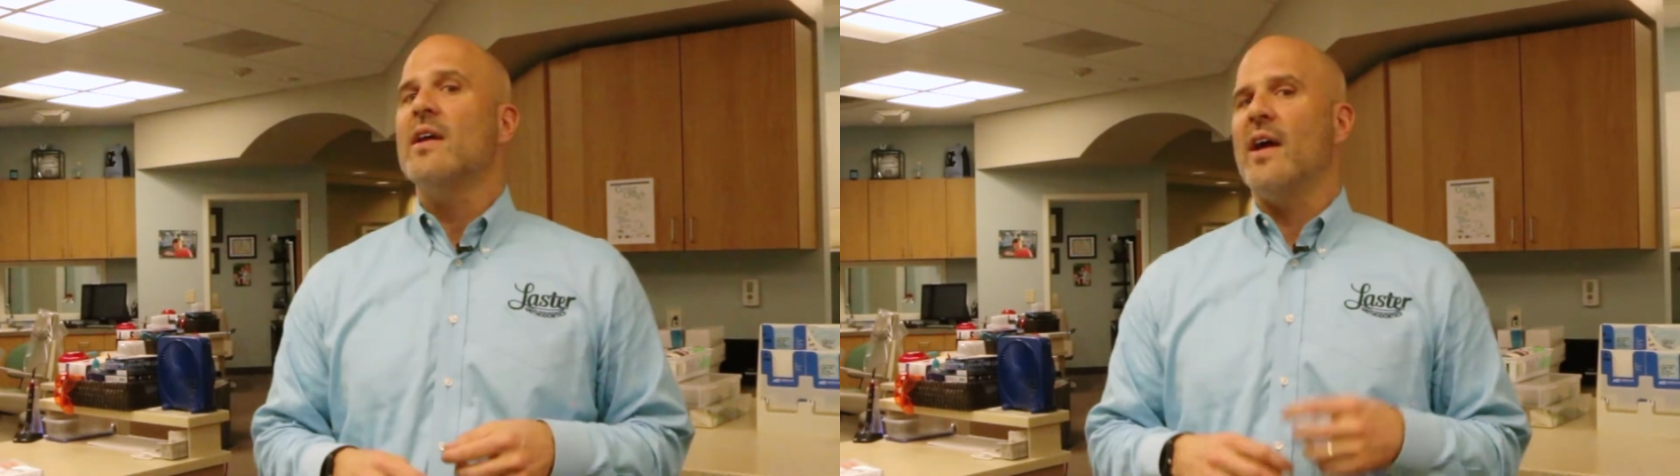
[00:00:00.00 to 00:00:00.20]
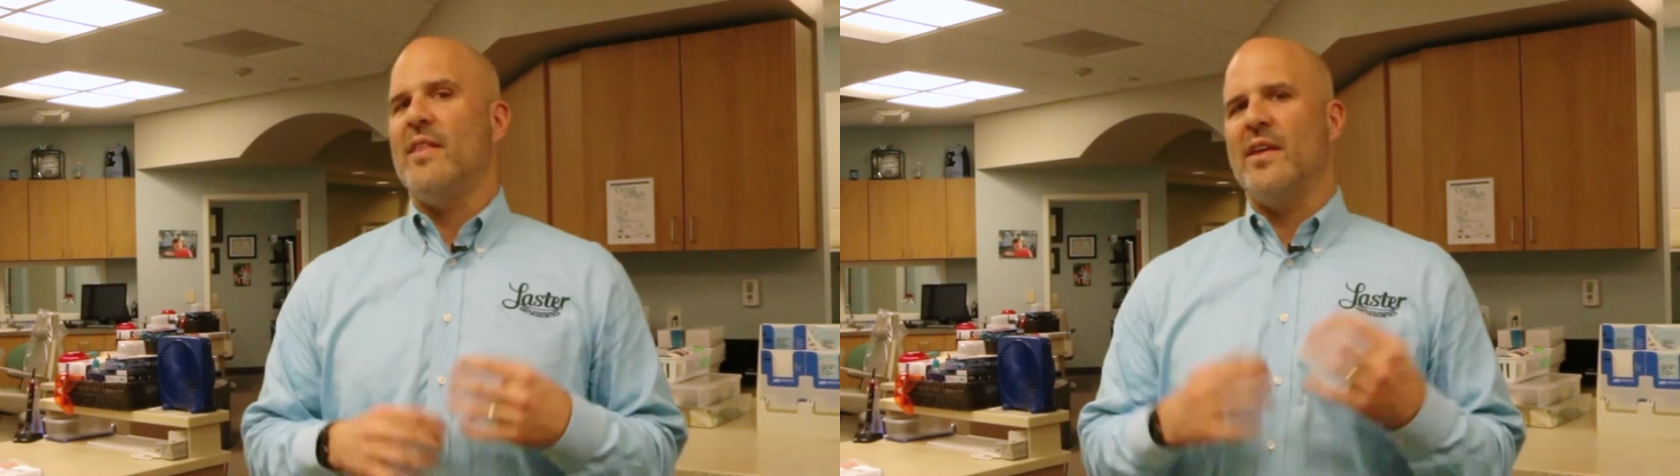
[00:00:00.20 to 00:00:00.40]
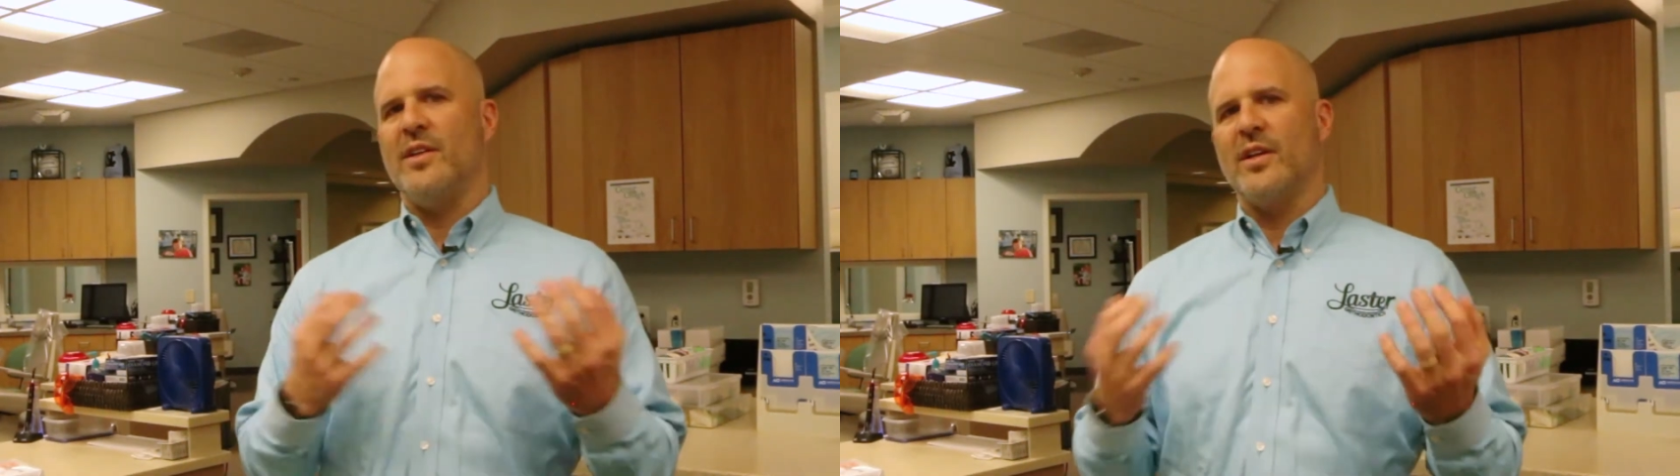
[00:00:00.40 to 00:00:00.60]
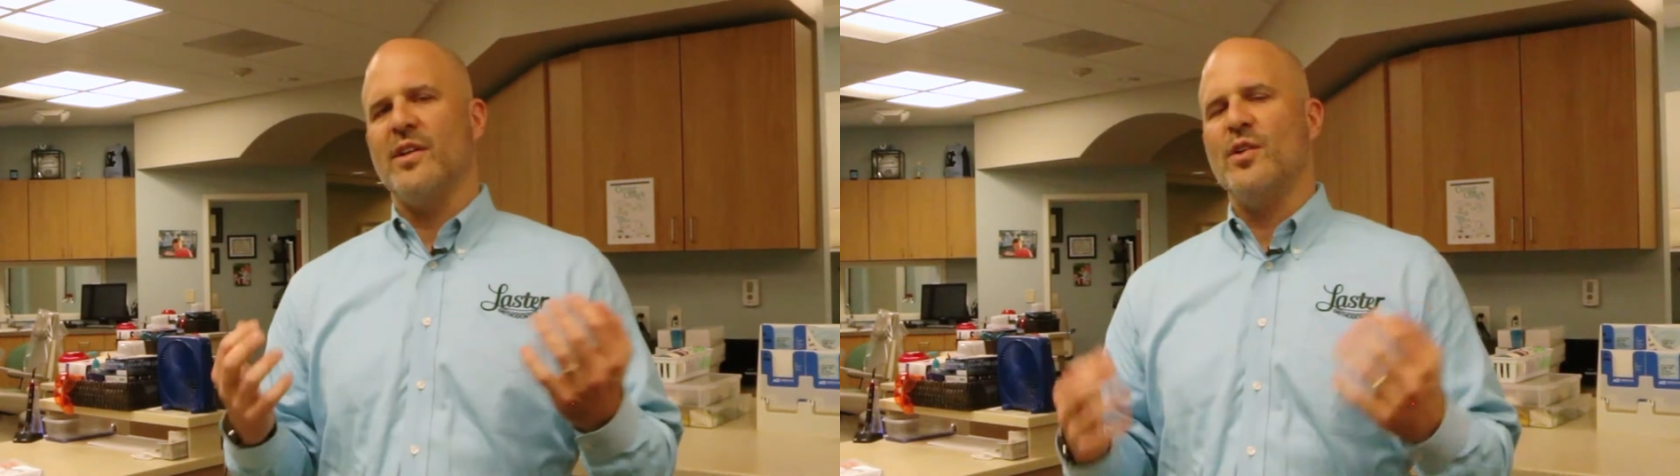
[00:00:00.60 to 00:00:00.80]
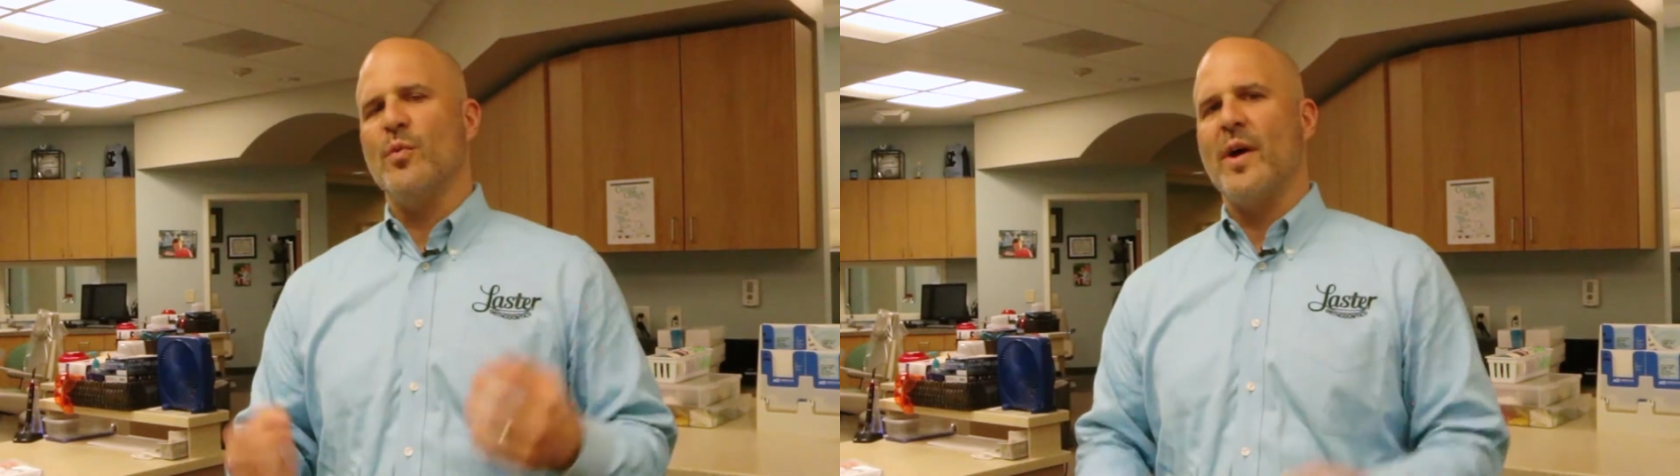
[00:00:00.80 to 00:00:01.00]
and then you're
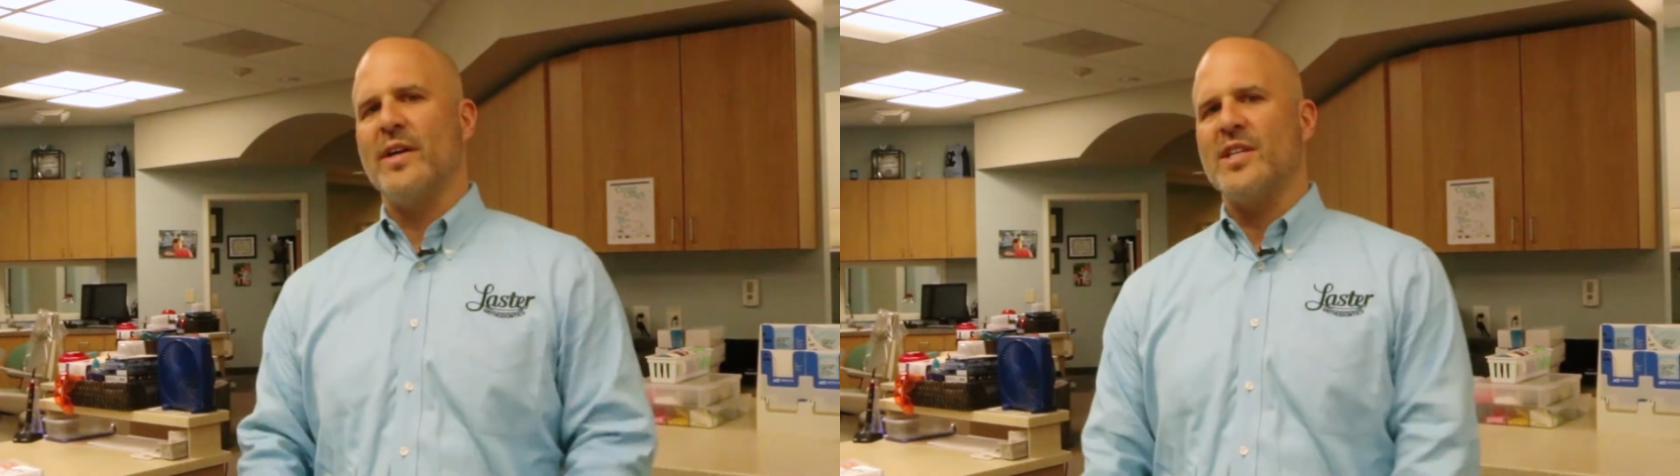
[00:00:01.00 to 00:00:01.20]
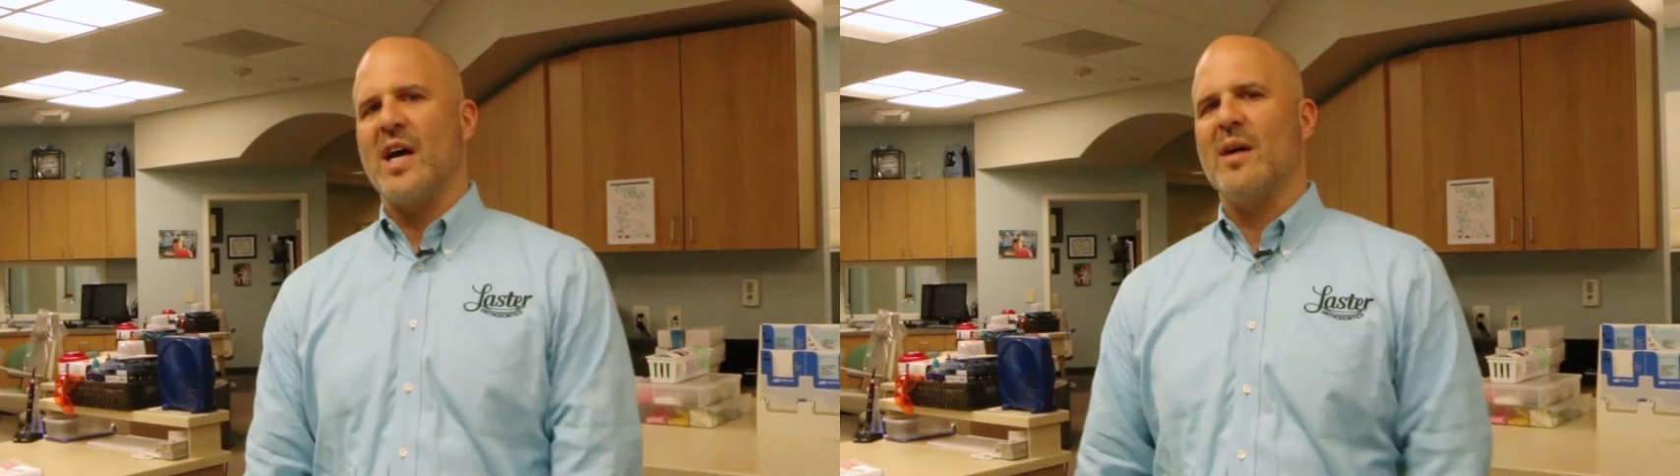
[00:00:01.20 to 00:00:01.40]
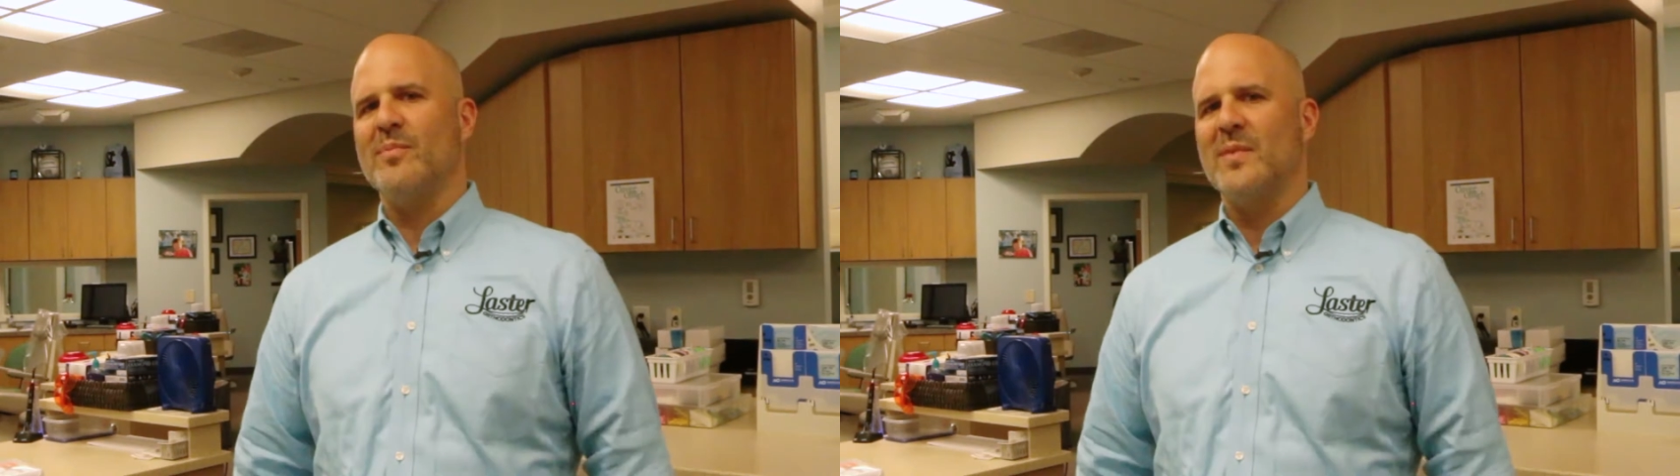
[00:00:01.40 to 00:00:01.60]
going to do a better job